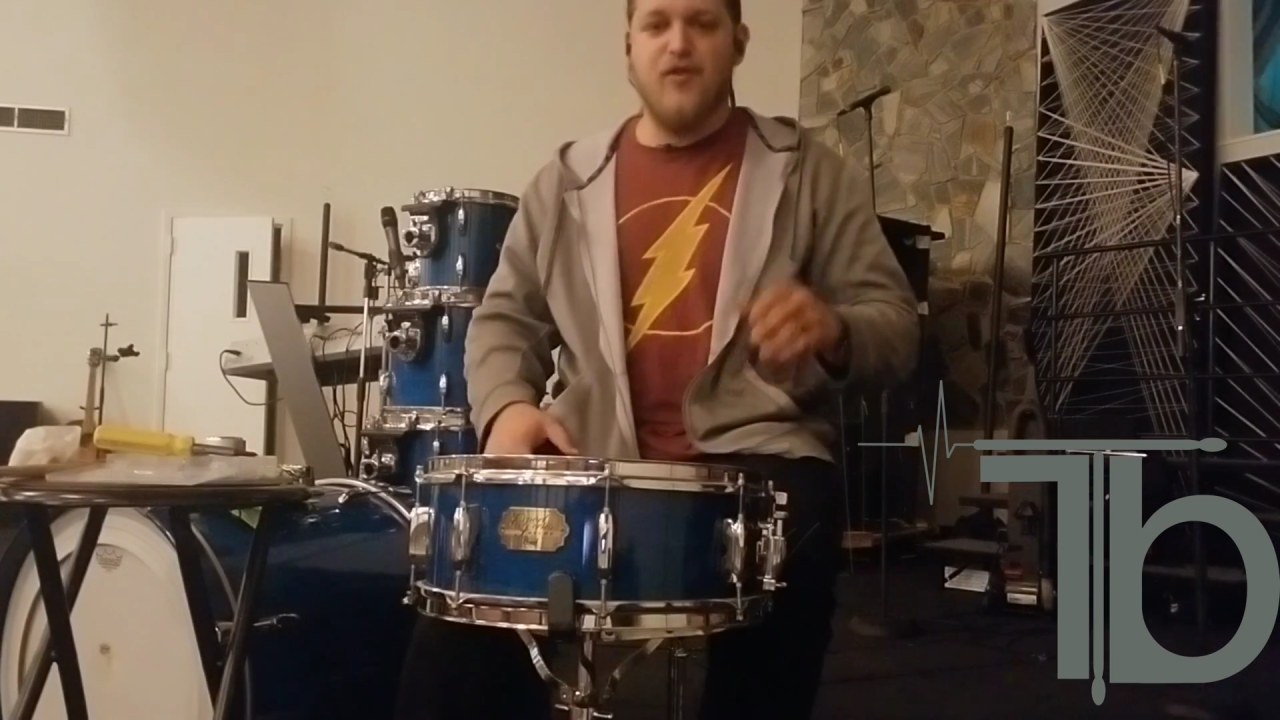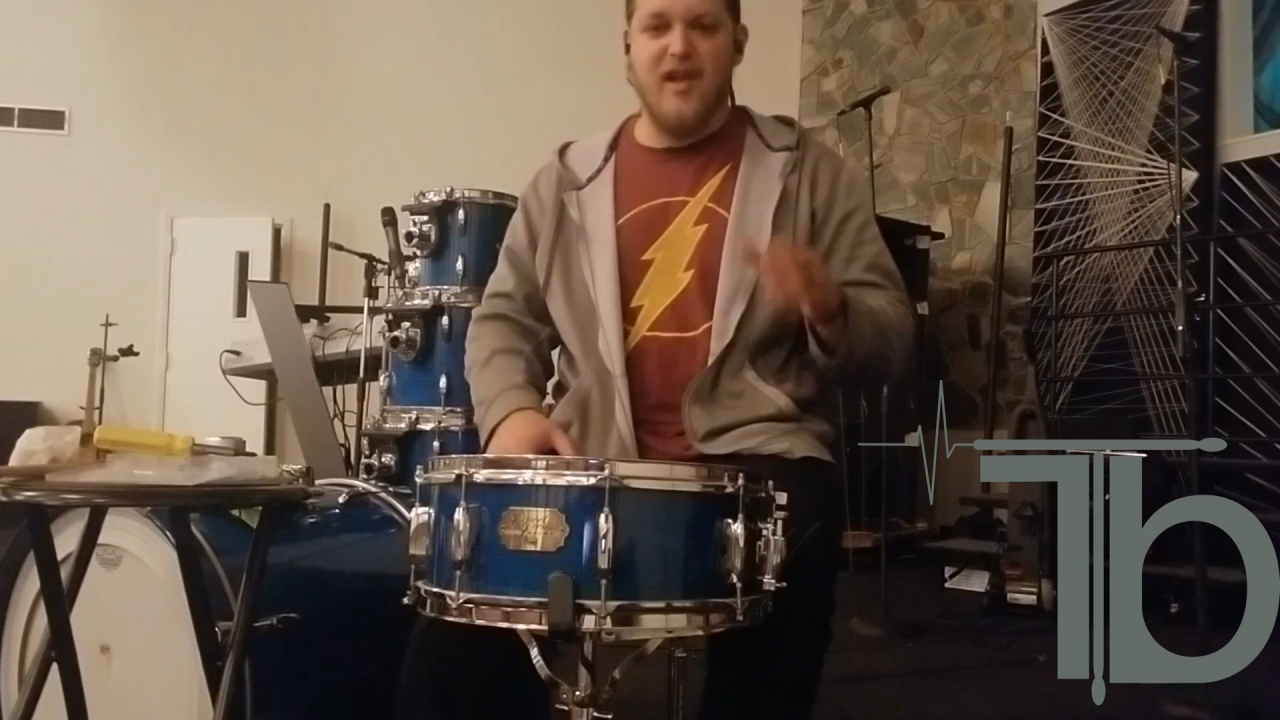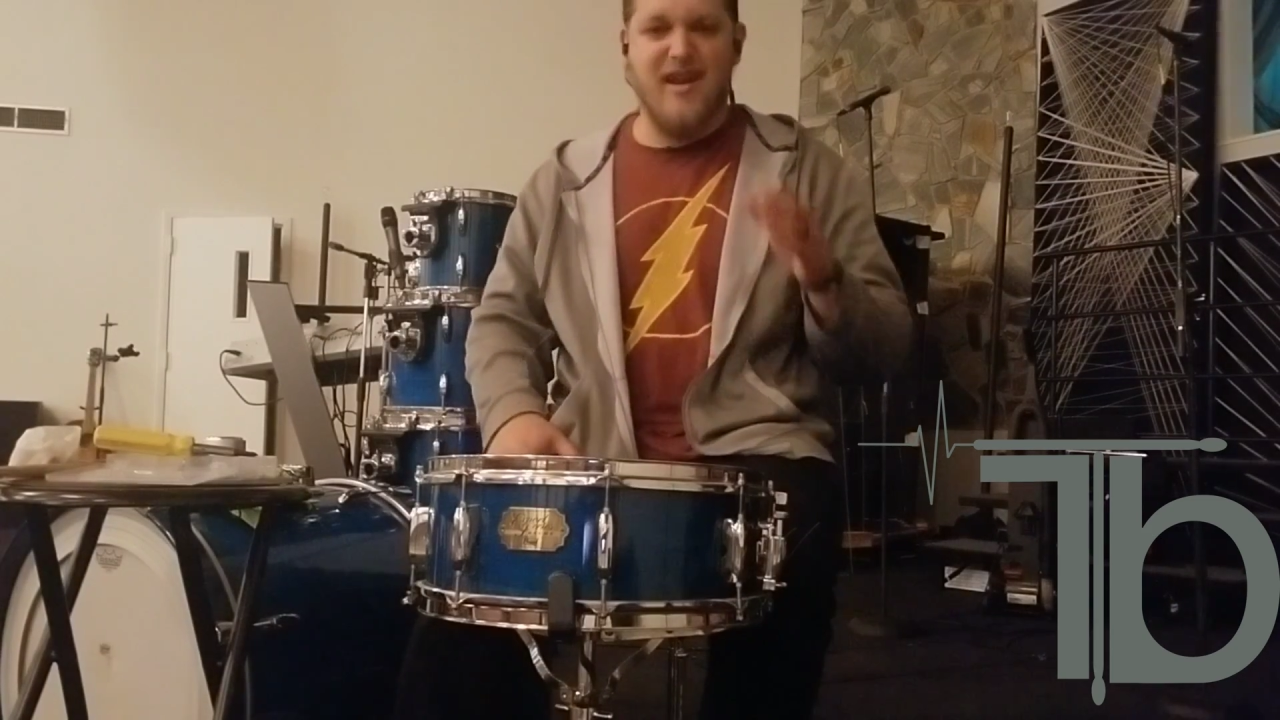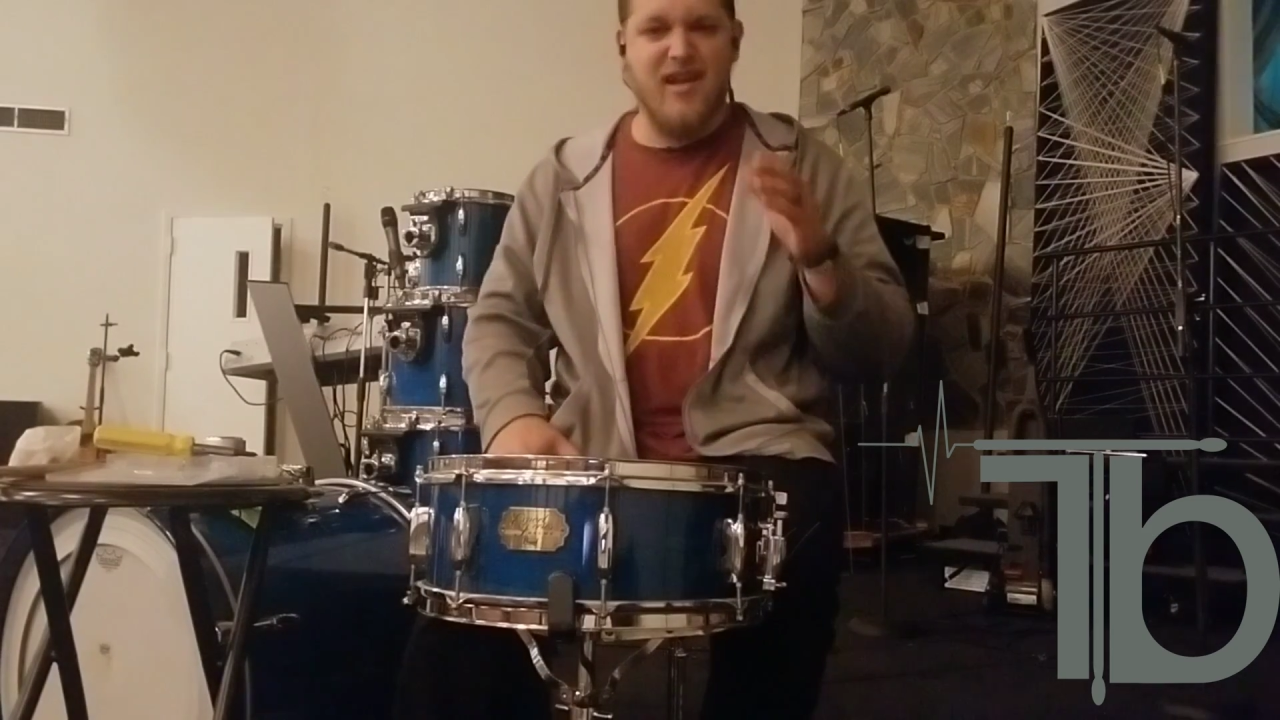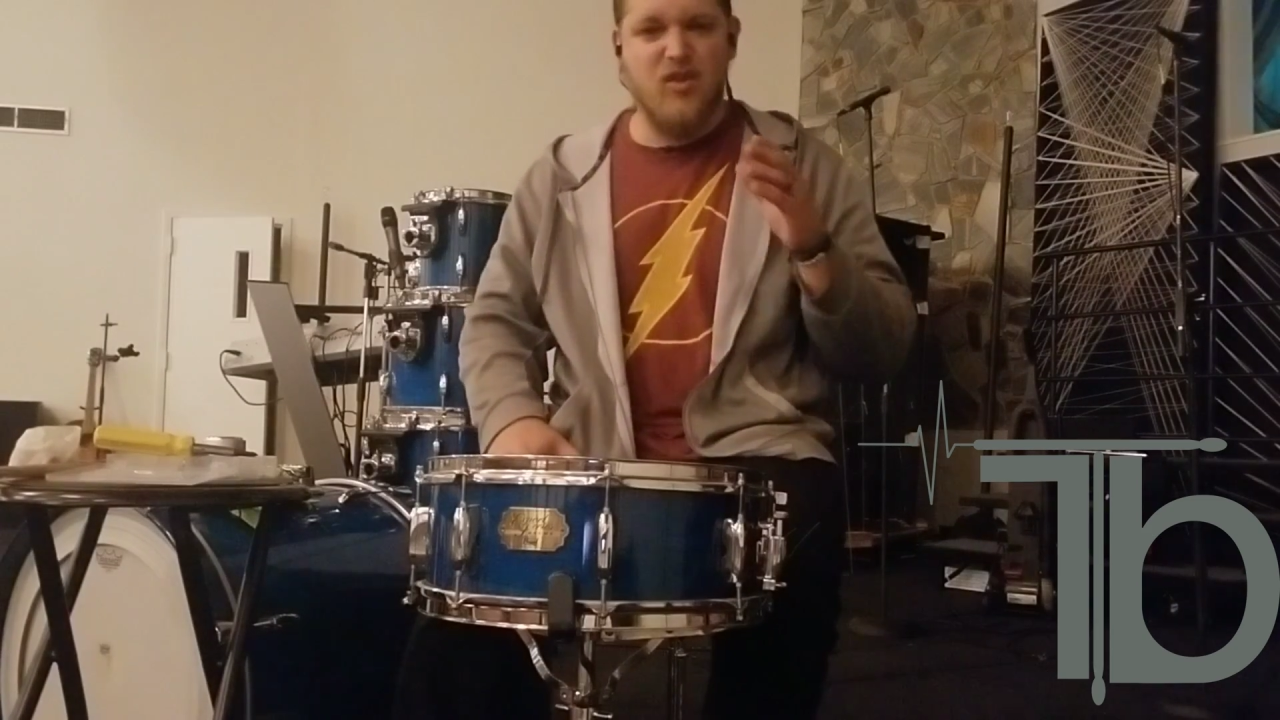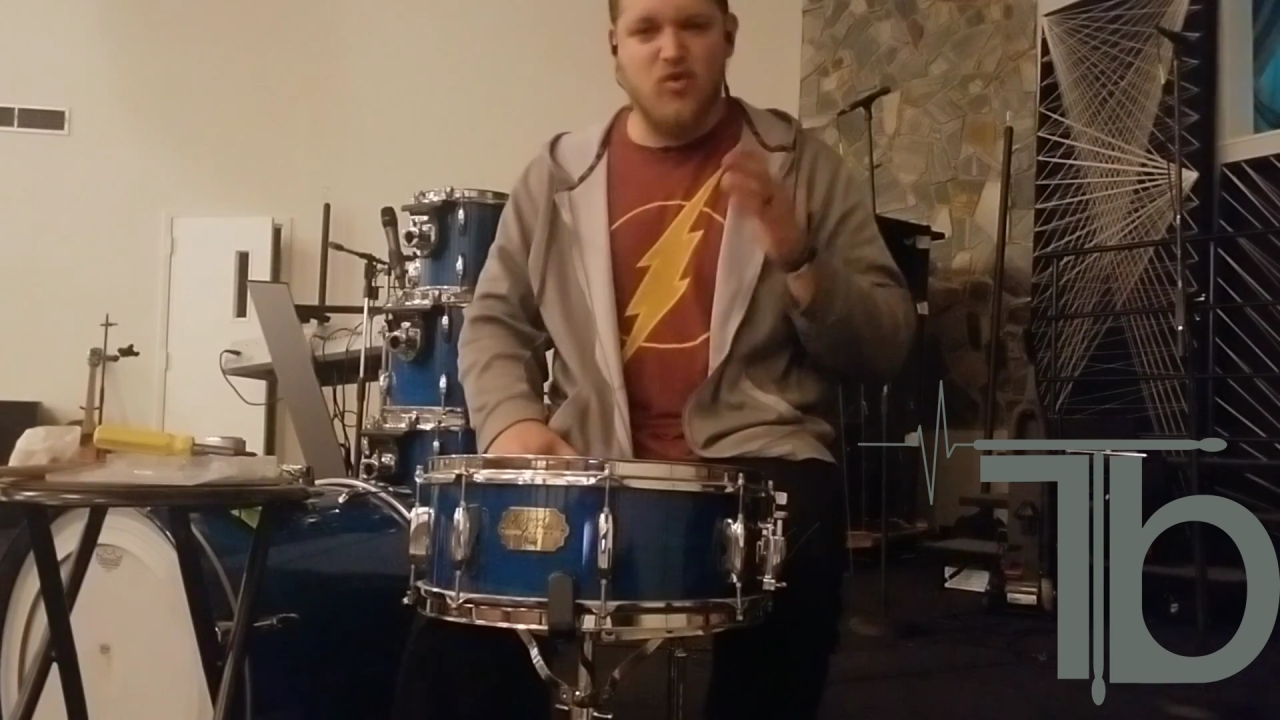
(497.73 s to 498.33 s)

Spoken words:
that nice